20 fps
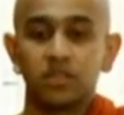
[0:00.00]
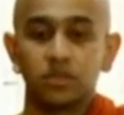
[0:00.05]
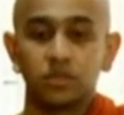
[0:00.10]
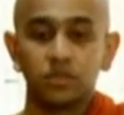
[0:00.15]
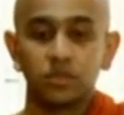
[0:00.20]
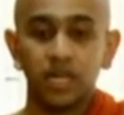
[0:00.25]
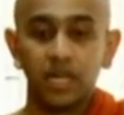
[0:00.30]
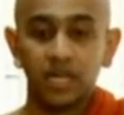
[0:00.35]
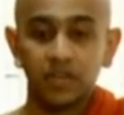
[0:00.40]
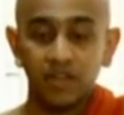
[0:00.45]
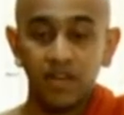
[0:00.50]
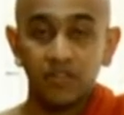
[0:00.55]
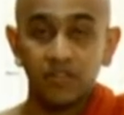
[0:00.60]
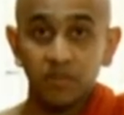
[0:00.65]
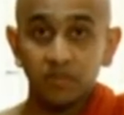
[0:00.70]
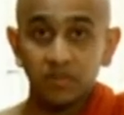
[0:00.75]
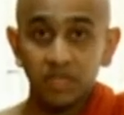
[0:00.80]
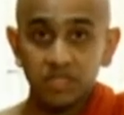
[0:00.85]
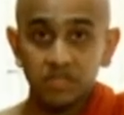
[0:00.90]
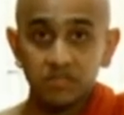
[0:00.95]
get away
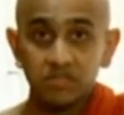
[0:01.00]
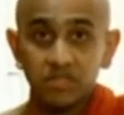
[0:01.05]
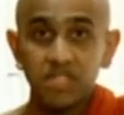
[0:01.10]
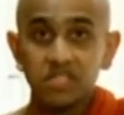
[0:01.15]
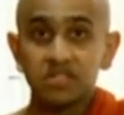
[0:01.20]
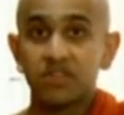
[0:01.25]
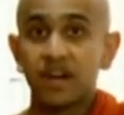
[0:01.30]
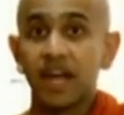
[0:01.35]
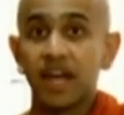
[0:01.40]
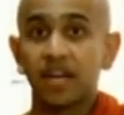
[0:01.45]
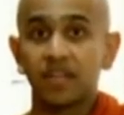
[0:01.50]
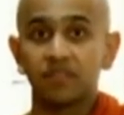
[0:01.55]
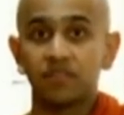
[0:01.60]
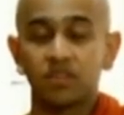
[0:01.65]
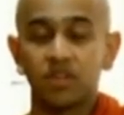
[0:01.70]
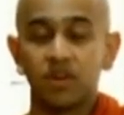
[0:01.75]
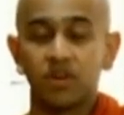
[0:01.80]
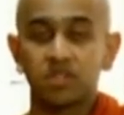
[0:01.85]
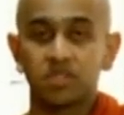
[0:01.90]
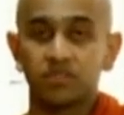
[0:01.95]
from distractive
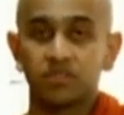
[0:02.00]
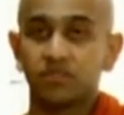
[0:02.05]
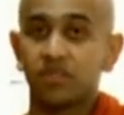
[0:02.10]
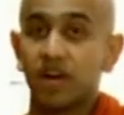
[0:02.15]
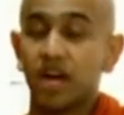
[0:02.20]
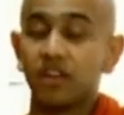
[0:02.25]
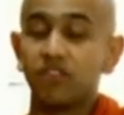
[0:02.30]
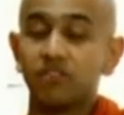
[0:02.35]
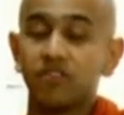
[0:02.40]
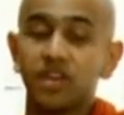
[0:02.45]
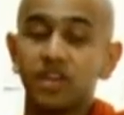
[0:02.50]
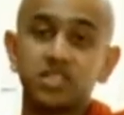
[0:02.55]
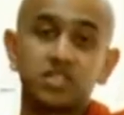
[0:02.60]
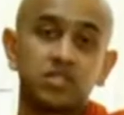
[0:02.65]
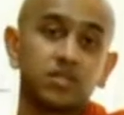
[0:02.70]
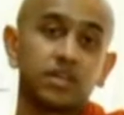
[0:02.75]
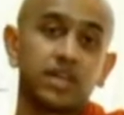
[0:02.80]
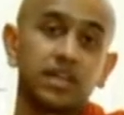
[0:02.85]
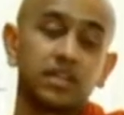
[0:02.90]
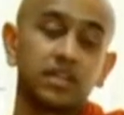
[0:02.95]
thoughts. 5 ways
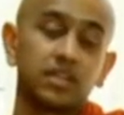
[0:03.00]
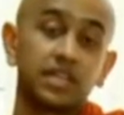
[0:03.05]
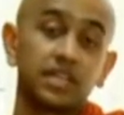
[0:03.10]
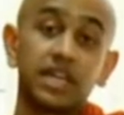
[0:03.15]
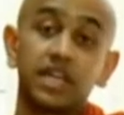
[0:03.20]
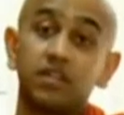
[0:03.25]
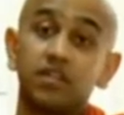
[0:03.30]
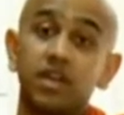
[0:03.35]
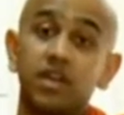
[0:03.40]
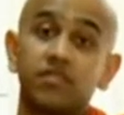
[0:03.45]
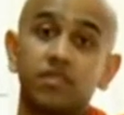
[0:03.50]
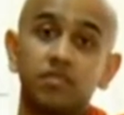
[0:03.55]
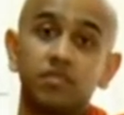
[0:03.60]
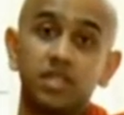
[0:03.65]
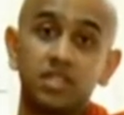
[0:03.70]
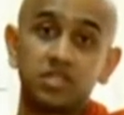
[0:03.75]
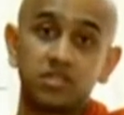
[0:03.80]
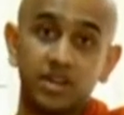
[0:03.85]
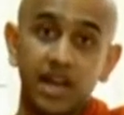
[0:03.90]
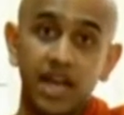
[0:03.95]
to get away from
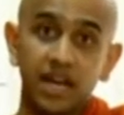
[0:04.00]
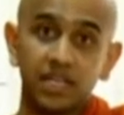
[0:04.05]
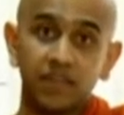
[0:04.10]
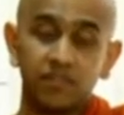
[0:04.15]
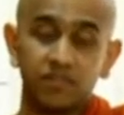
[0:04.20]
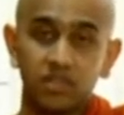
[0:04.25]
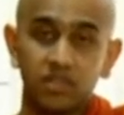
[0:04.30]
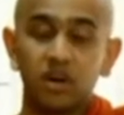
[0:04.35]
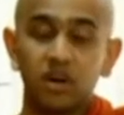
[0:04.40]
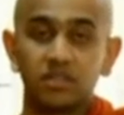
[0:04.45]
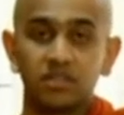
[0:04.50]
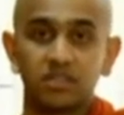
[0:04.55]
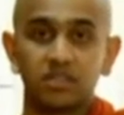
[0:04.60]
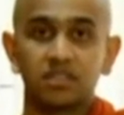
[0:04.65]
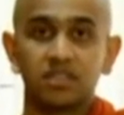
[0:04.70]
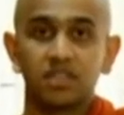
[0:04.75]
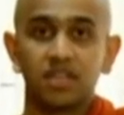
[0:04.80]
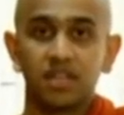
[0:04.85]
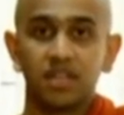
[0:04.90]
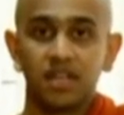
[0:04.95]
distractive
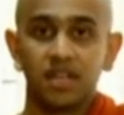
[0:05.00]
thoughts.